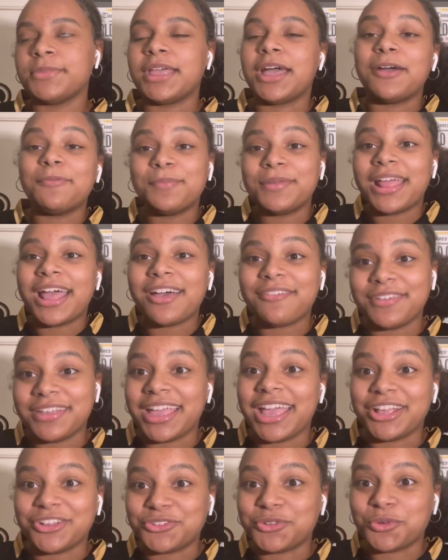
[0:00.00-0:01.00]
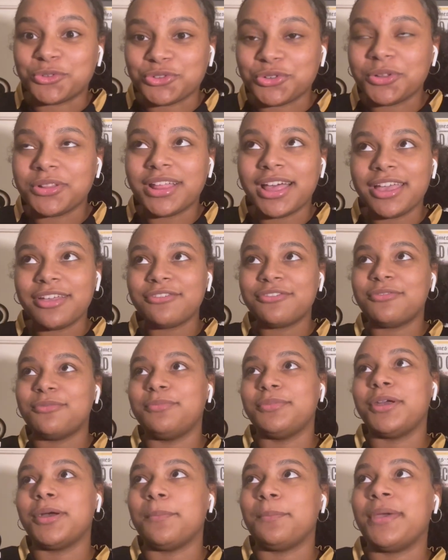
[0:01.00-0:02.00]
I've been having a social life
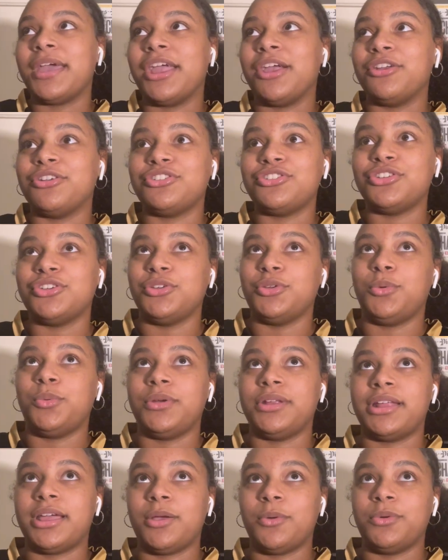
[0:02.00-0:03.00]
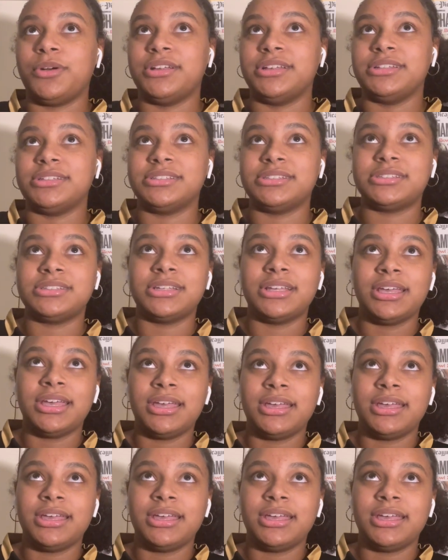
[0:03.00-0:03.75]
compared to when I was